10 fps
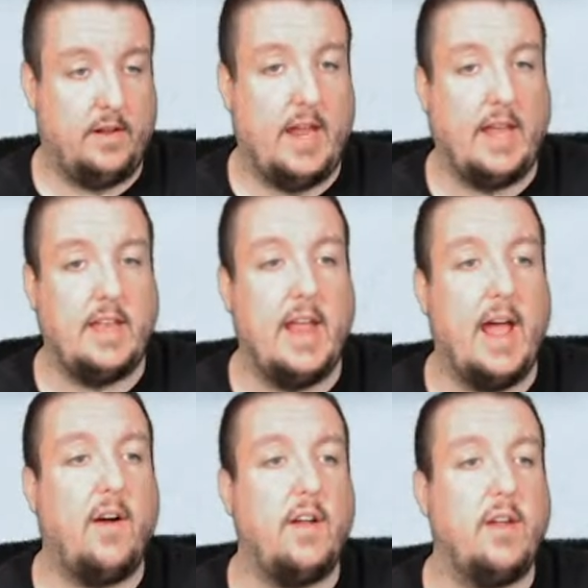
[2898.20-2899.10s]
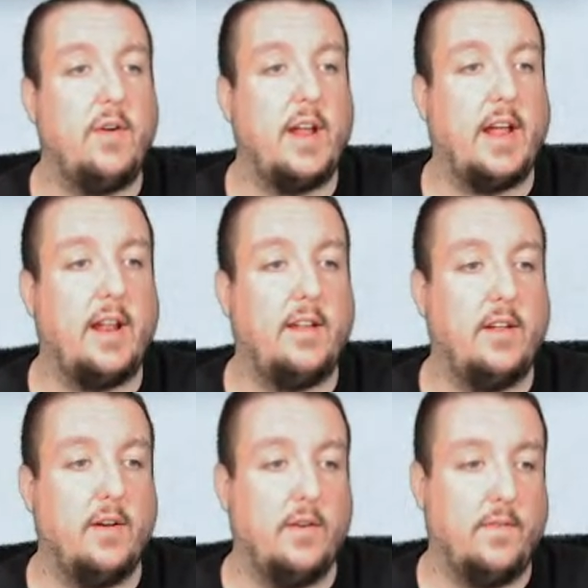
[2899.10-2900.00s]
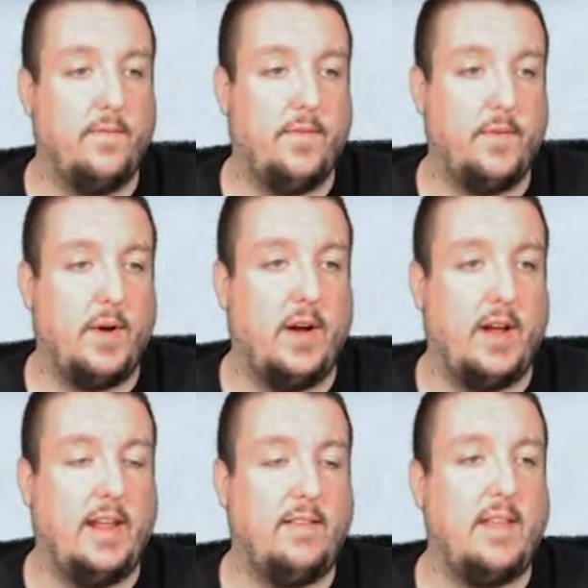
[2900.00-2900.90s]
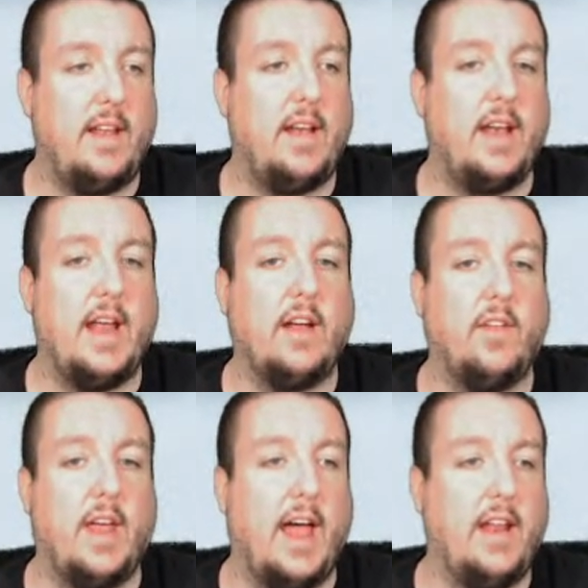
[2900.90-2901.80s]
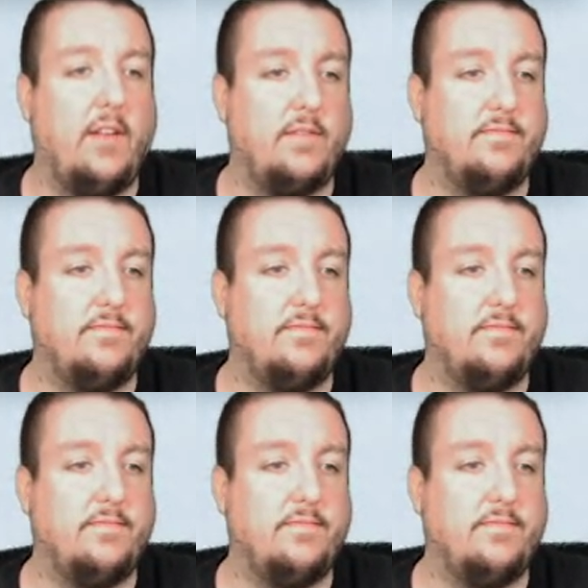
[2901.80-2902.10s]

Okay, now I know what I gotta do. Well, he's sitting at an angle that I don't...